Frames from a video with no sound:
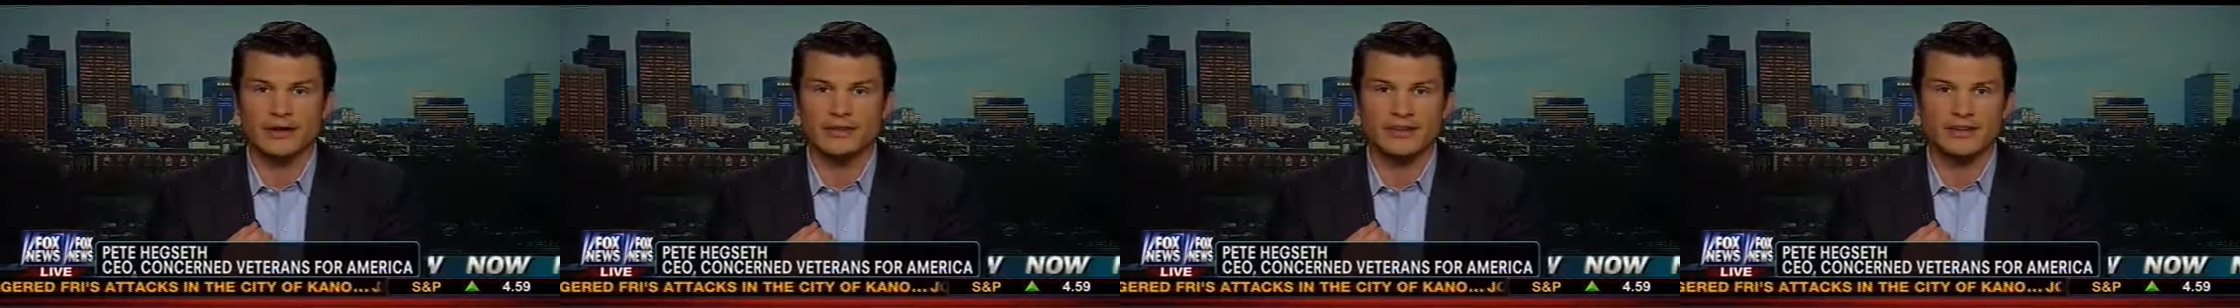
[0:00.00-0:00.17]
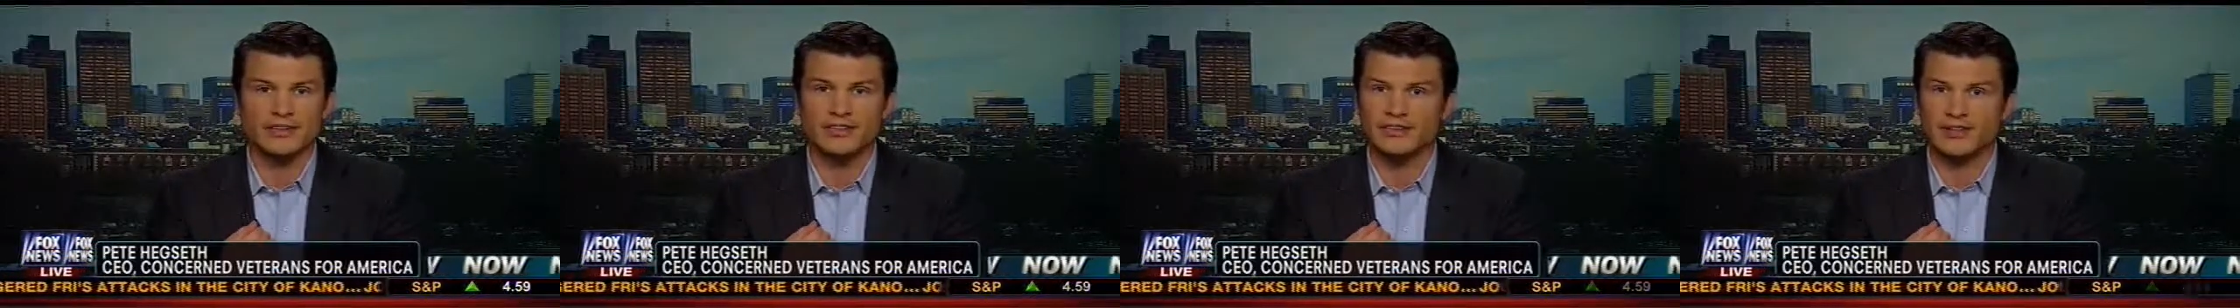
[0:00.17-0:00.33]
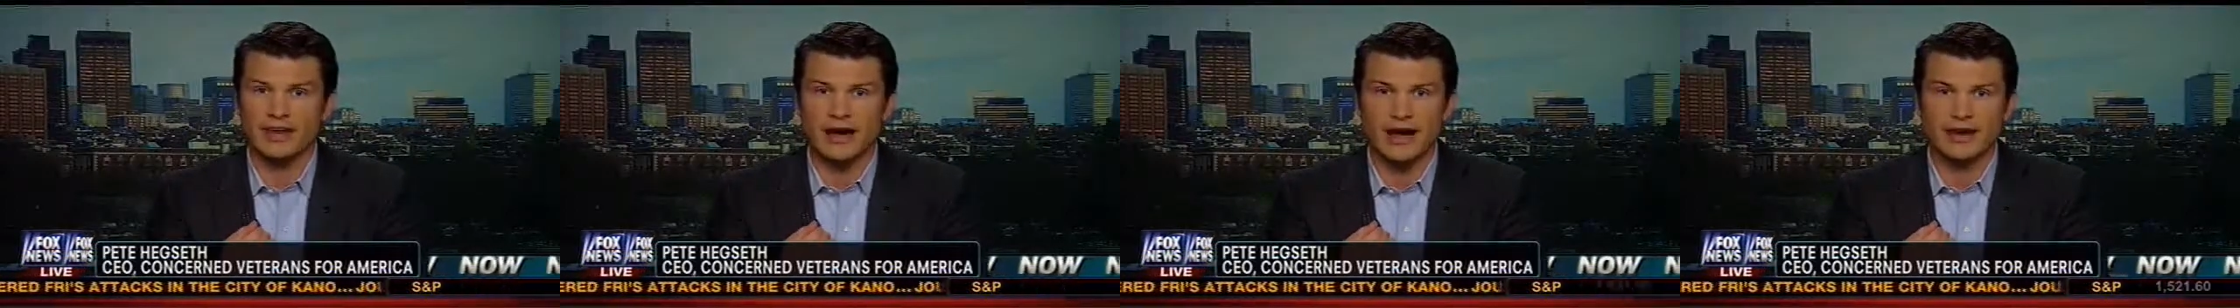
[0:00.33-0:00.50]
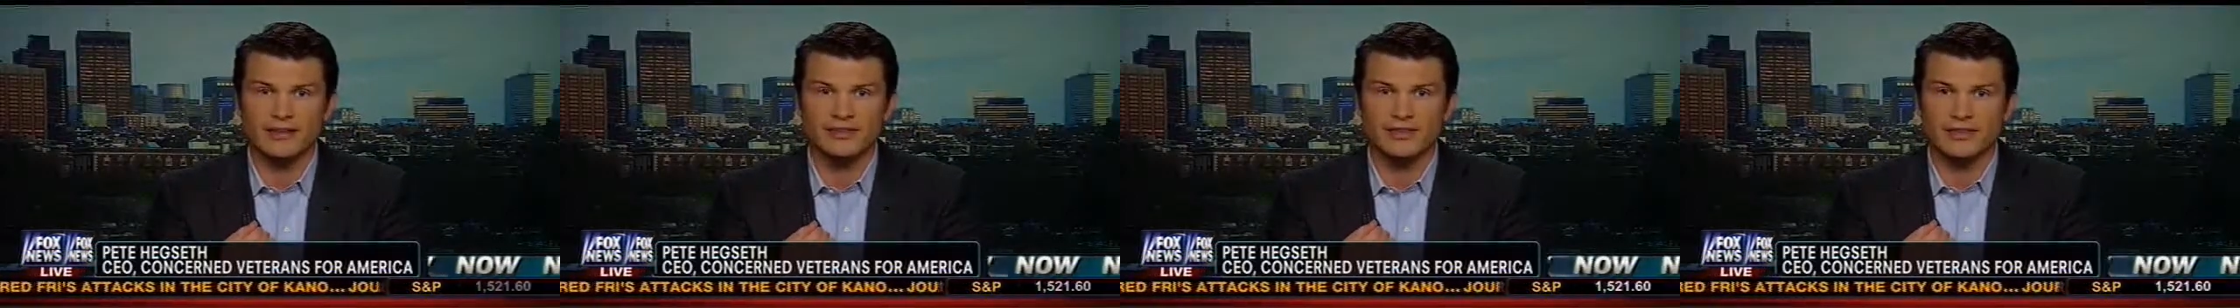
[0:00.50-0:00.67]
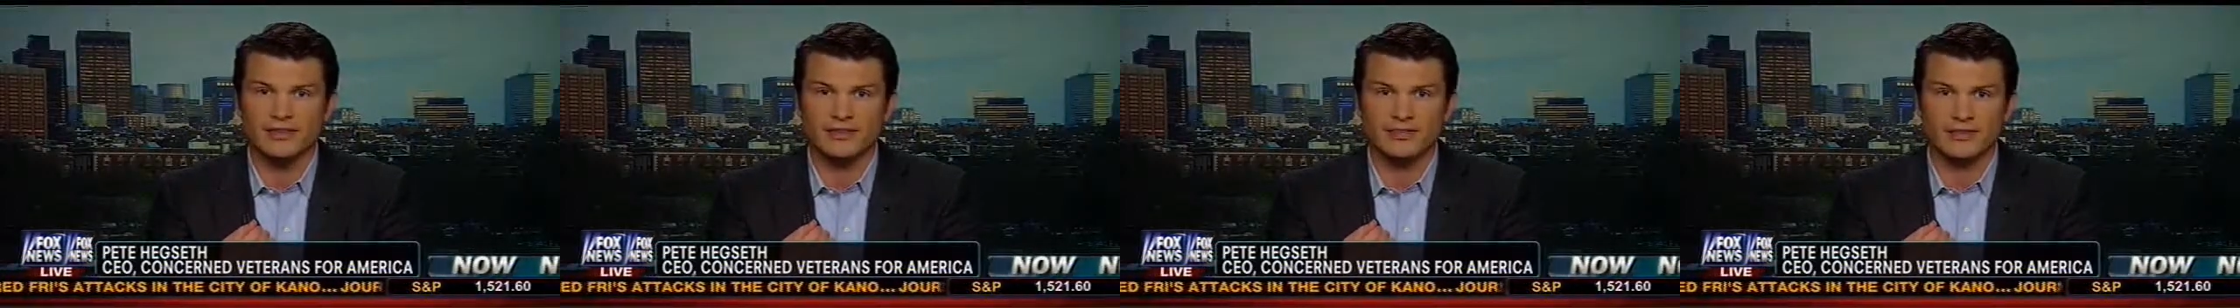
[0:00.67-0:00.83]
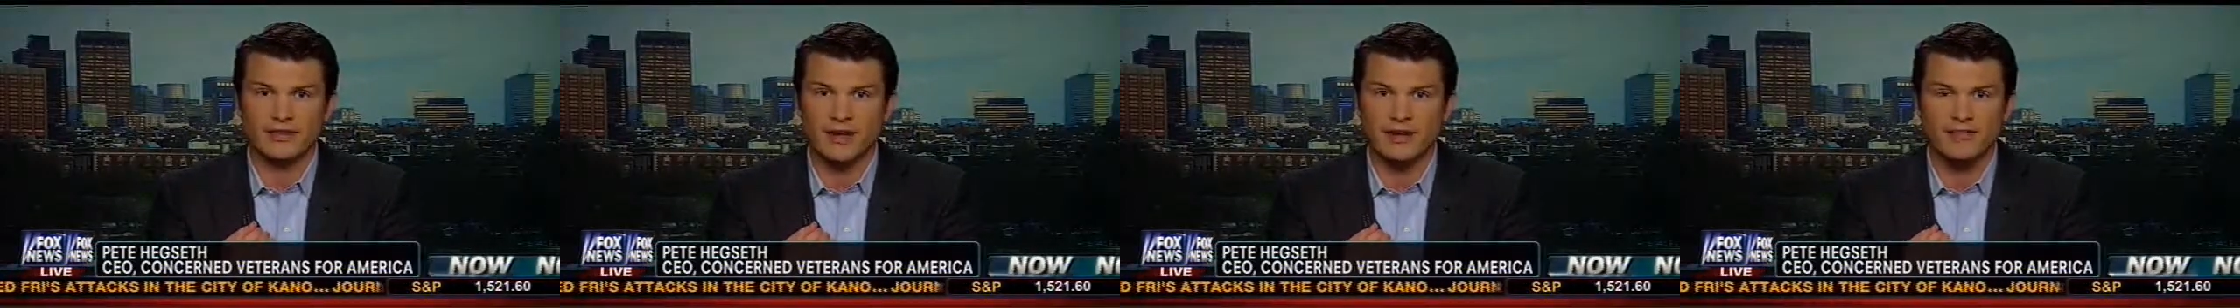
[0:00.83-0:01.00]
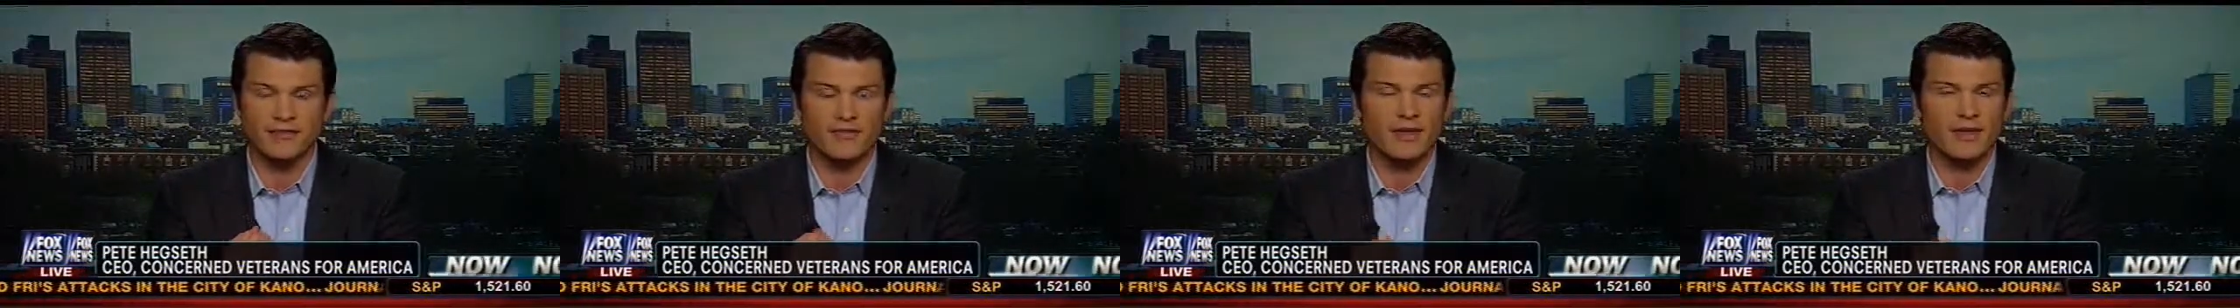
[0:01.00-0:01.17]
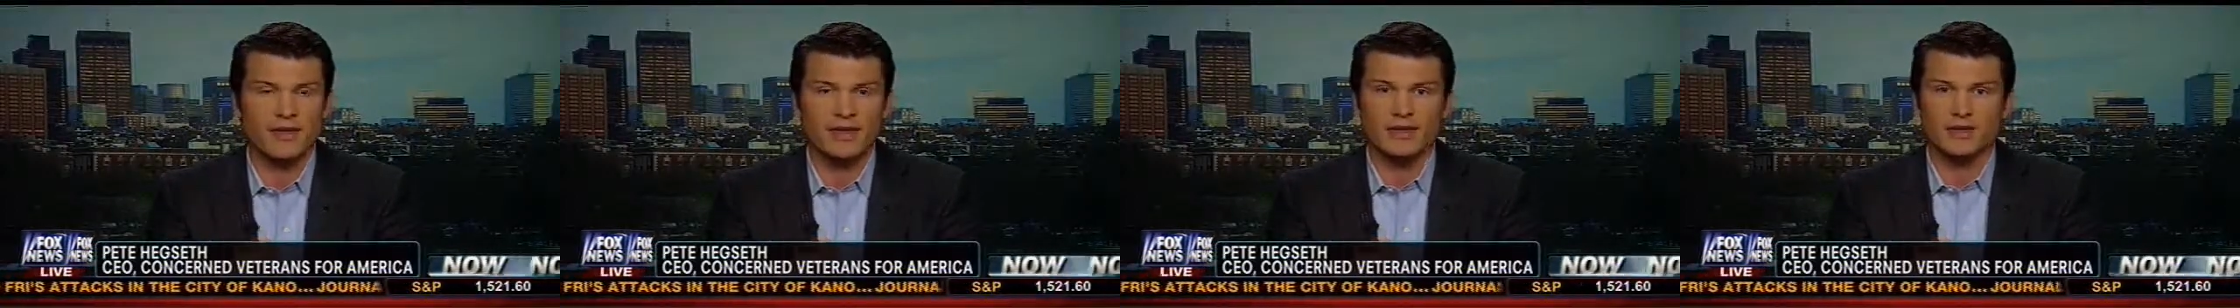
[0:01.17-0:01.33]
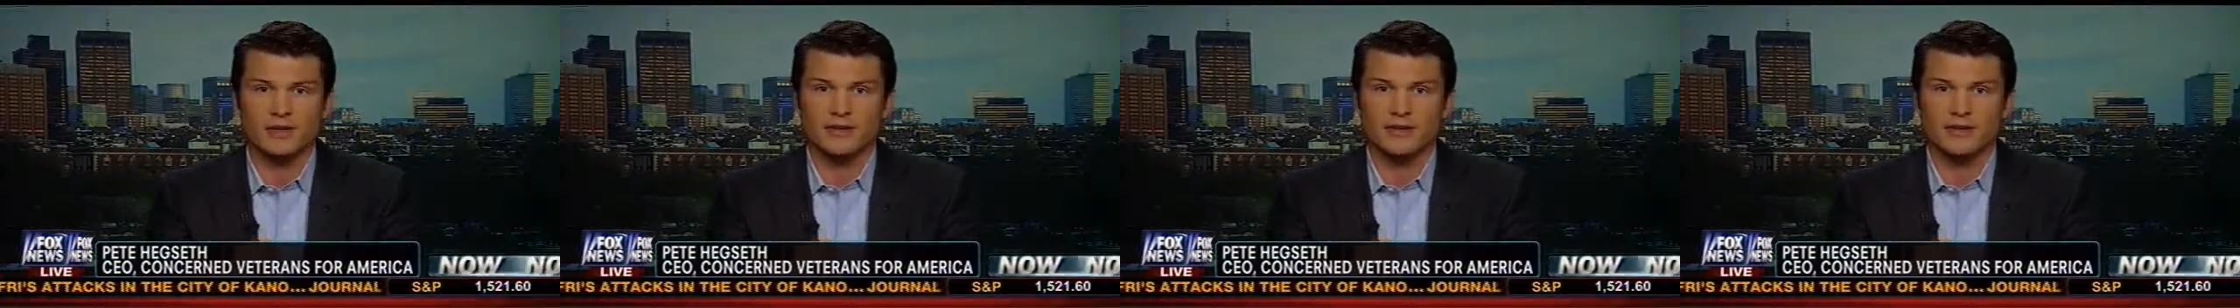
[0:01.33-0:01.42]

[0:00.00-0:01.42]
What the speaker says: to digitize this stuff.